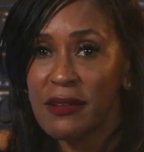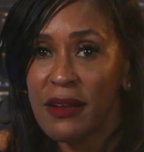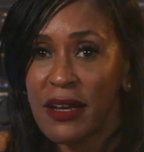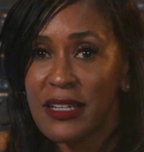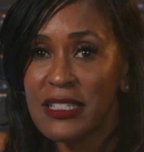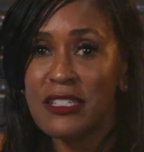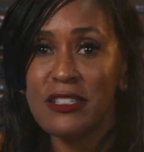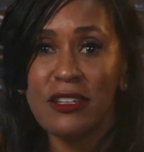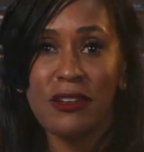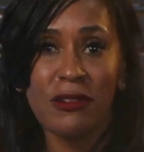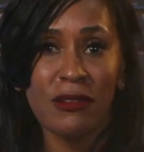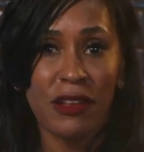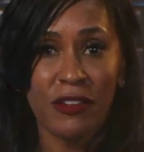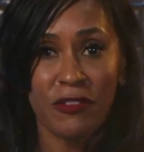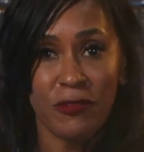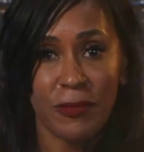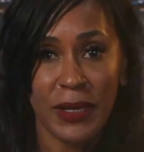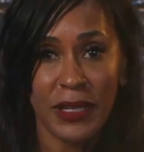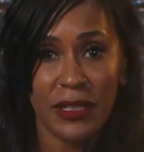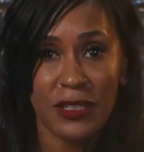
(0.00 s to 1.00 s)
I still love
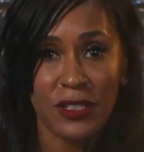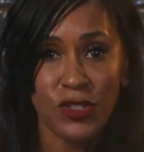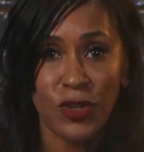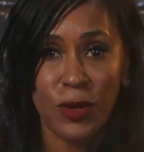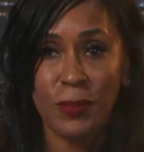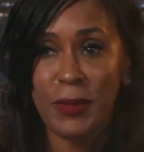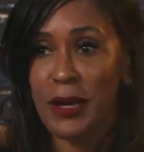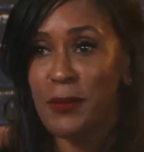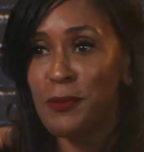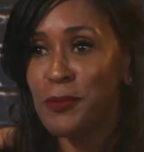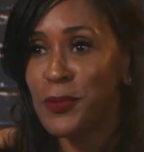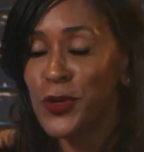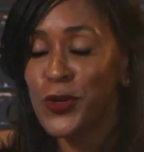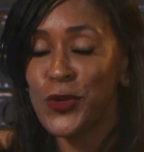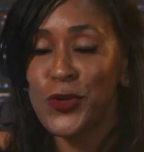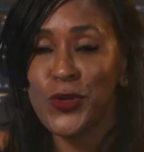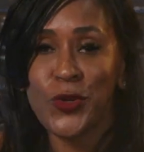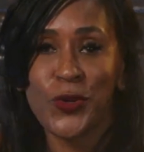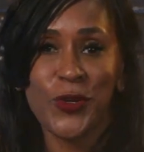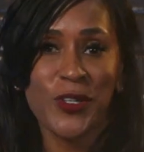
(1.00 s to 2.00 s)
men. So I'm not bitter
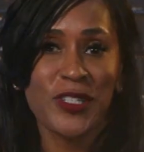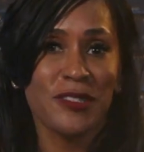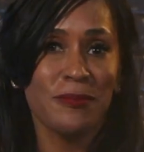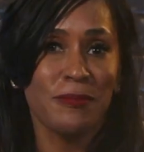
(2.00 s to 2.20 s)
towards